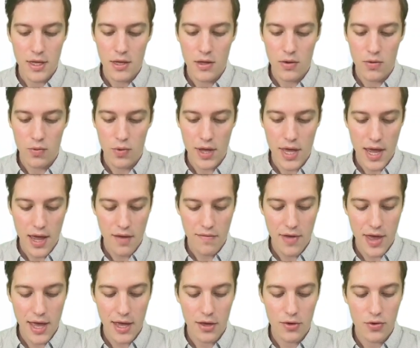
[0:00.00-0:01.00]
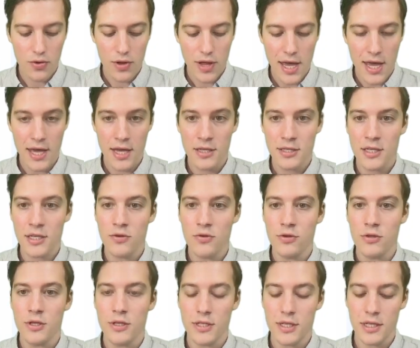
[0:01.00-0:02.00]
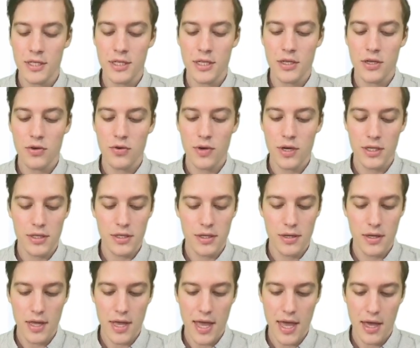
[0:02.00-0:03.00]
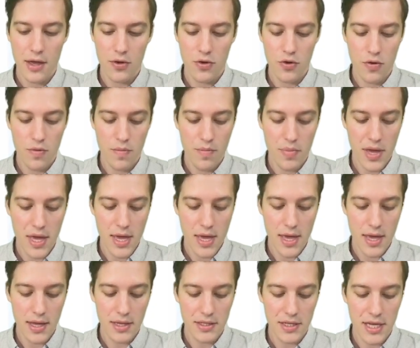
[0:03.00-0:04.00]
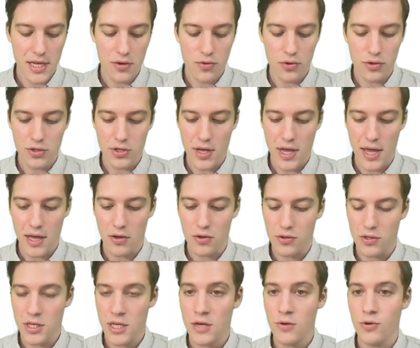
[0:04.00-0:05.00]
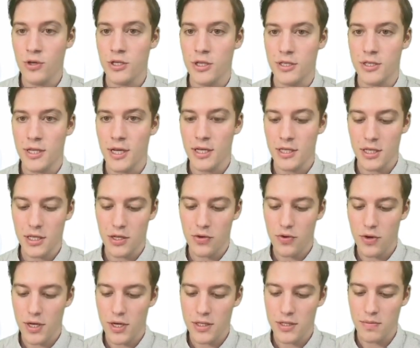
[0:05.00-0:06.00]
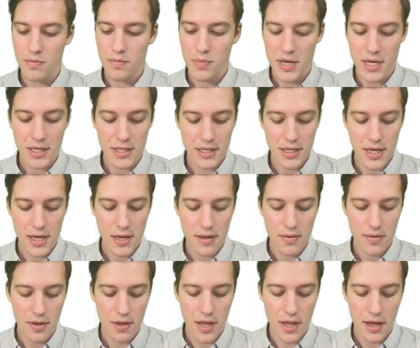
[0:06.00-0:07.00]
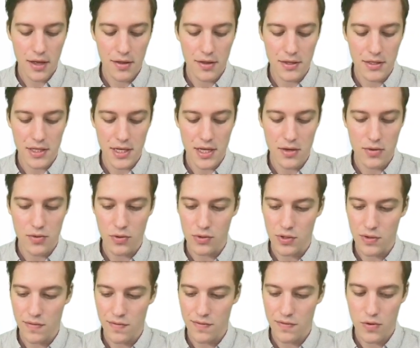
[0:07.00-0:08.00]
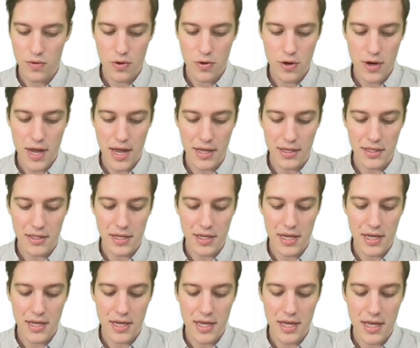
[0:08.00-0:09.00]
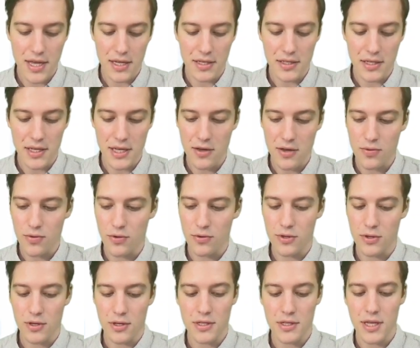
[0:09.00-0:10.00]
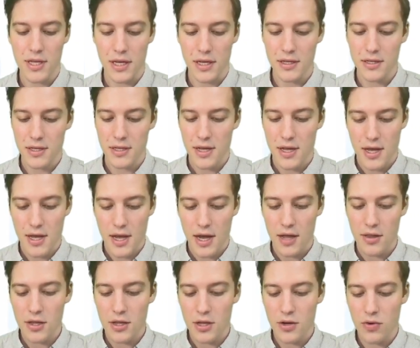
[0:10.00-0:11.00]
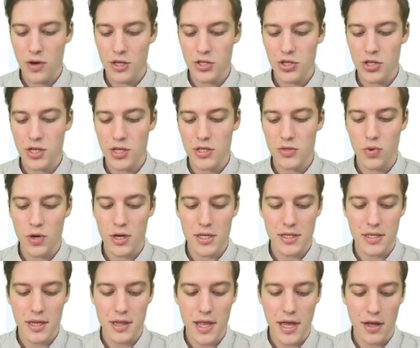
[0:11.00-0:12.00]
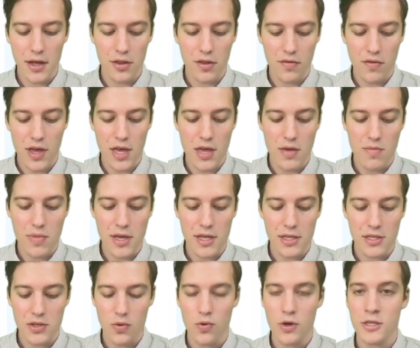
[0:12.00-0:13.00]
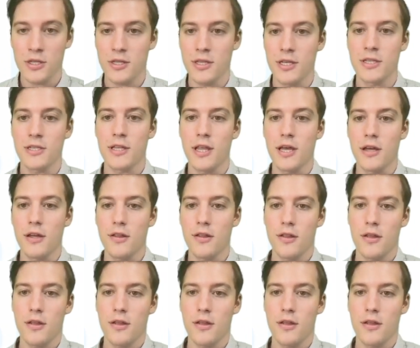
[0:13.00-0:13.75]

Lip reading: we have angle A is equal to 60 degrees, angle B is equal to angle D, which is 90 degrees, BC, the length is equal to 4, and CD is equal to 6. And then the question is, what is the length of AB? So what's this length?